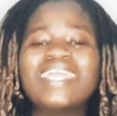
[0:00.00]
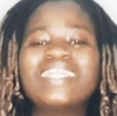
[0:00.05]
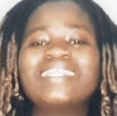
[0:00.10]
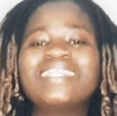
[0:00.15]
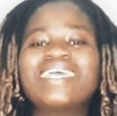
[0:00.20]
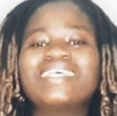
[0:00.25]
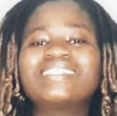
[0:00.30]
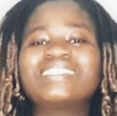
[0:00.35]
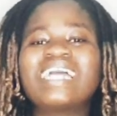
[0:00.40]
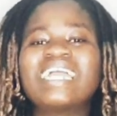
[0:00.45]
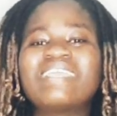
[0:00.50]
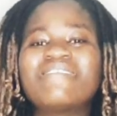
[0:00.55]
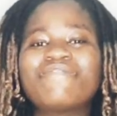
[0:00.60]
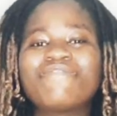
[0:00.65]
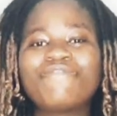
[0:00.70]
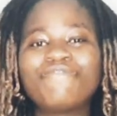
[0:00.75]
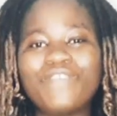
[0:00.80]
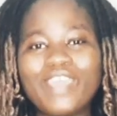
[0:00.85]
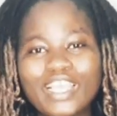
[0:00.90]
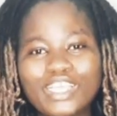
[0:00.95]
there's not
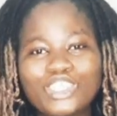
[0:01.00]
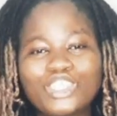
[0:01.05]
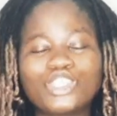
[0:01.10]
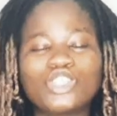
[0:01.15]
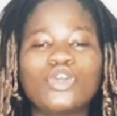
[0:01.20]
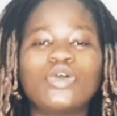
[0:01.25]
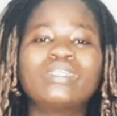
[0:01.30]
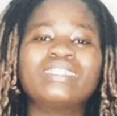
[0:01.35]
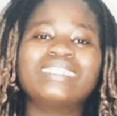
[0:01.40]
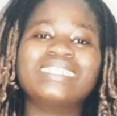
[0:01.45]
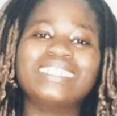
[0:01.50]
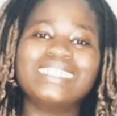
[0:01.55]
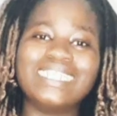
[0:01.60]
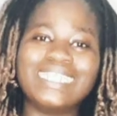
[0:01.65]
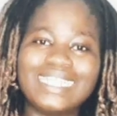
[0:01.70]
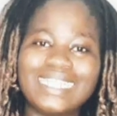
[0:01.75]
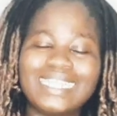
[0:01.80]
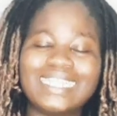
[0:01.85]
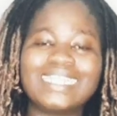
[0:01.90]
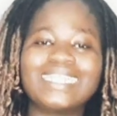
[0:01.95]
infection
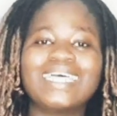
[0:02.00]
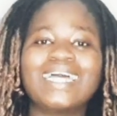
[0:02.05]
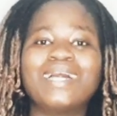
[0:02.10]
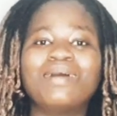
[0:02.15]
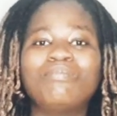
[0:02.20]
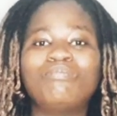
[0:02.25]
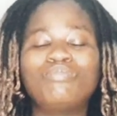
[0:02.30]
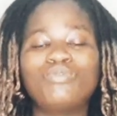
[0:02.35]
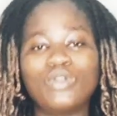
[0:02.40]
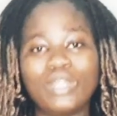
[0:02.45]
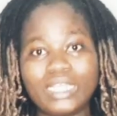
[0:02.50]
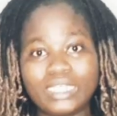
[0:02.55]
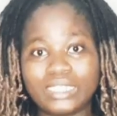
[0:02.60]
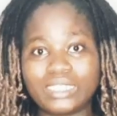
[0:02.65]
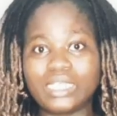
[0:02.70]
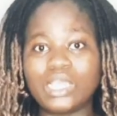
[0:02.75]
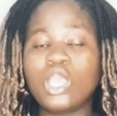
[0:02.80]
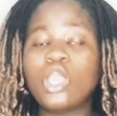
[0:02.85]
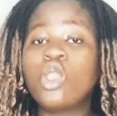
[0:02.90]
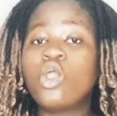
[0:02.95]
in the
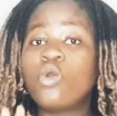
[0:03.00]
breast.